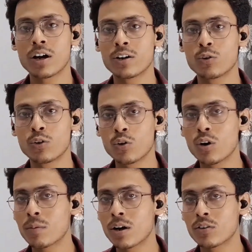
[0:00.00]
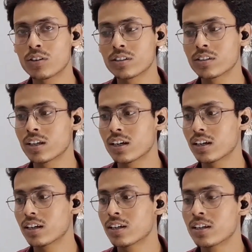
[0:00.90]
uh, I don't know about uh,
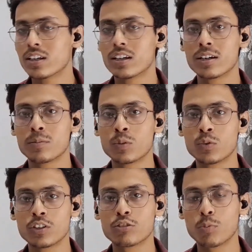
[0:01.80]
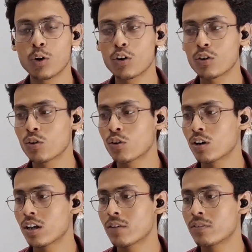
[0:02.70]
the uh, movie's plot
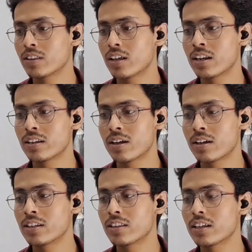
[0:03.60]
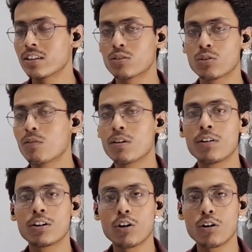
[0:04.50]
or every anything. So
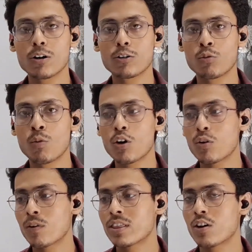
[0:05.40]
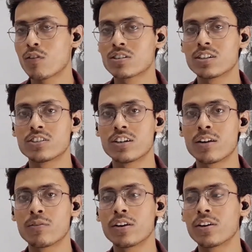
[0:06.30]
we will talk tomorrow when the official
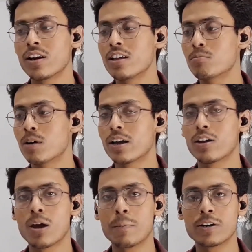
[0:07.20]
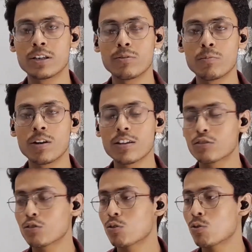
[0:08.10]
trailer will release by Apple T V
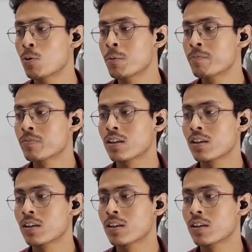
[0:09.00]
plus. So